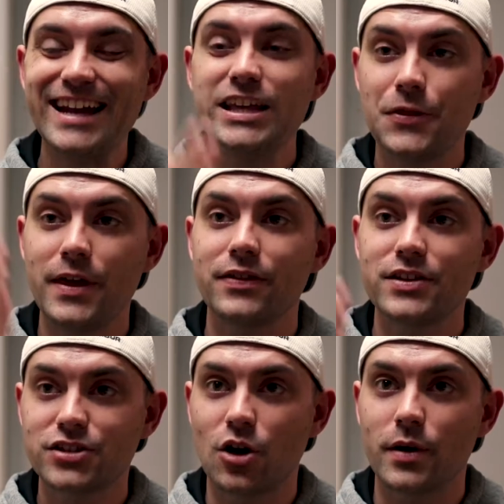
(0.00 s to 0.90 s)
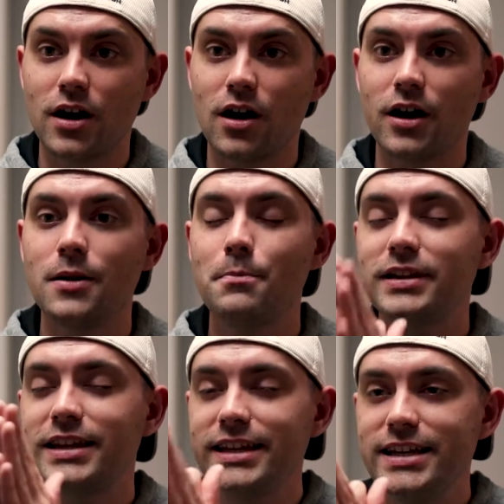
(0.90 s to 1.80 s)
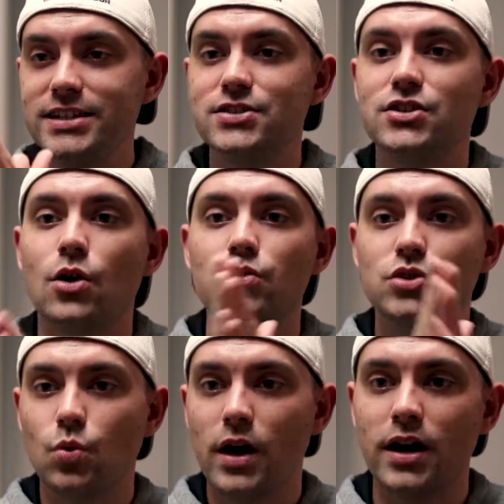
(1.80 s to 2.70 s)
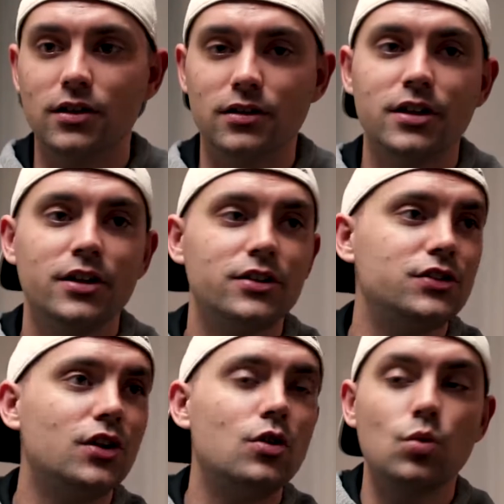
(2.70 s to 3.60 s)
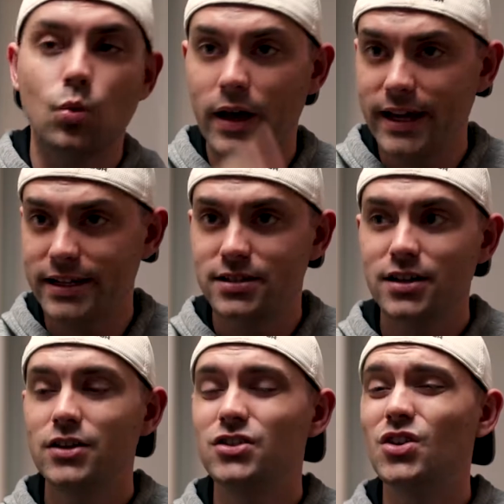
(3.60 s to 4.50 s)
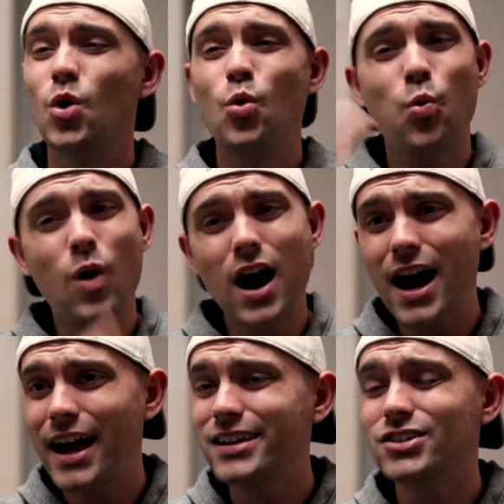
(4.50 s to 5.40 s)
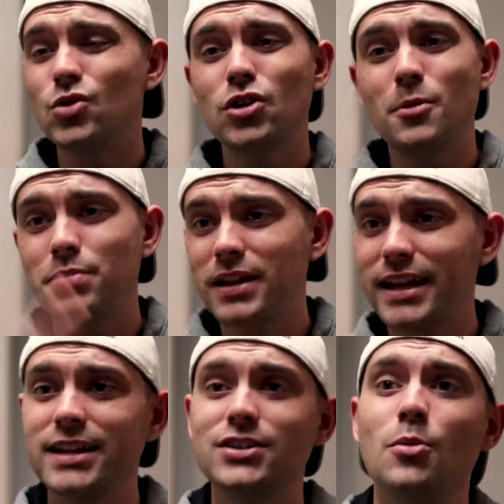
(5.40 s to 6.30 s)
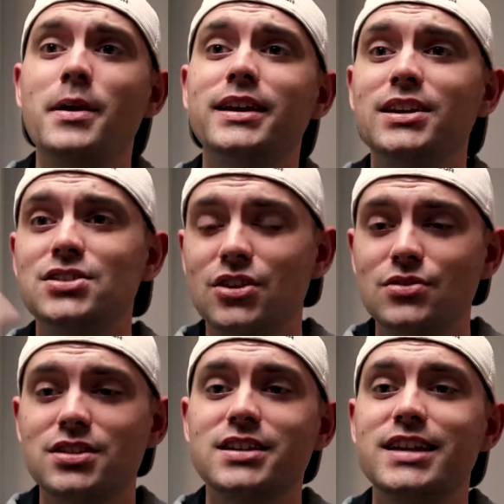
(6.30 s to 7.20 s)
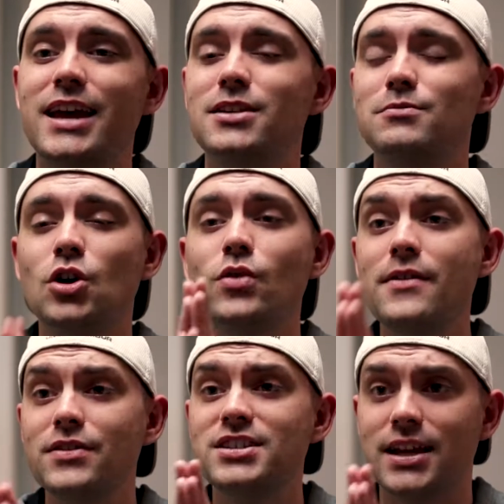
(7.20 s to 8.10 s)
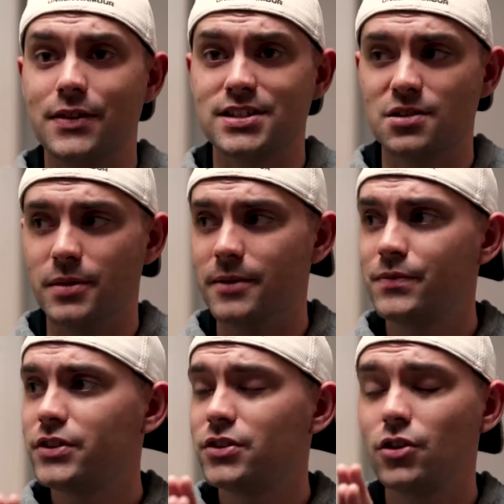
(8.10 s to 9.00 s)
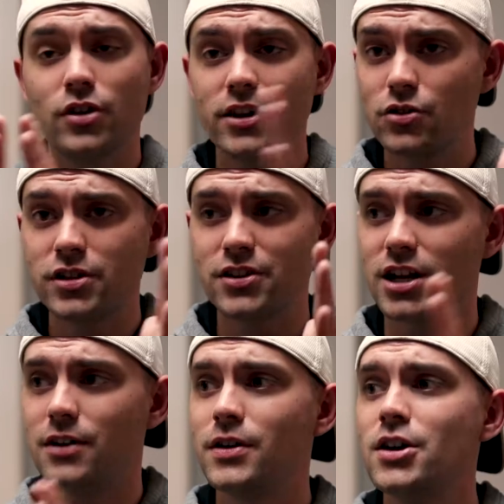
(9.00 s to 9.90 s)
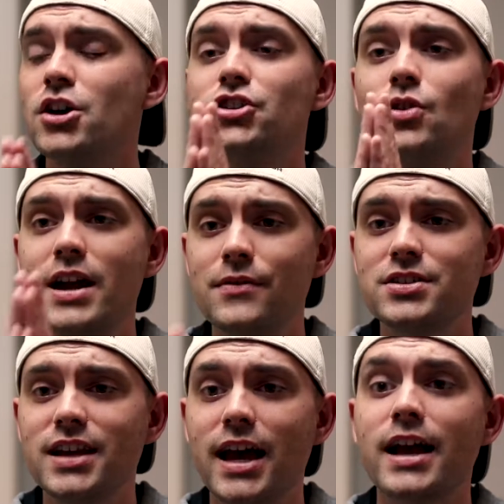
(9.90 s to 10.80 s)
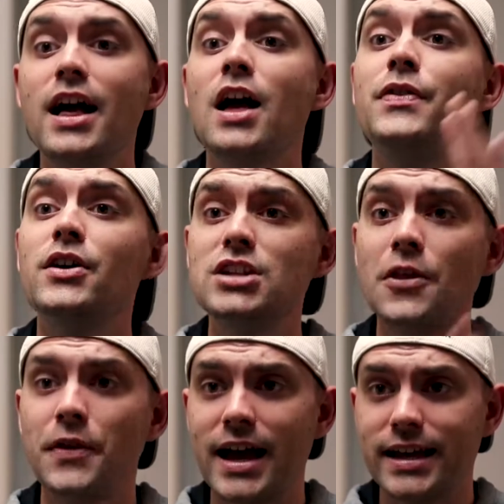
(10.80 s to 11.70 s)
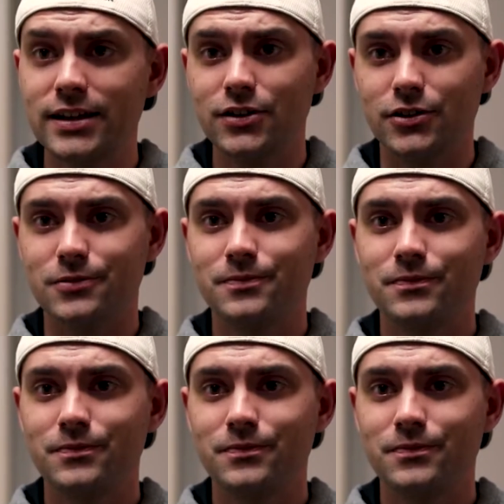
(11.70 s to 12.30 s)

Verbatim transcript: Anything that's going on, please don't dwell. Don't wait. Don't whine. Don't complain. Don't make excuses. And don't ever say this to me or to, or to yourself. Don't ever say, there's nothing I can do.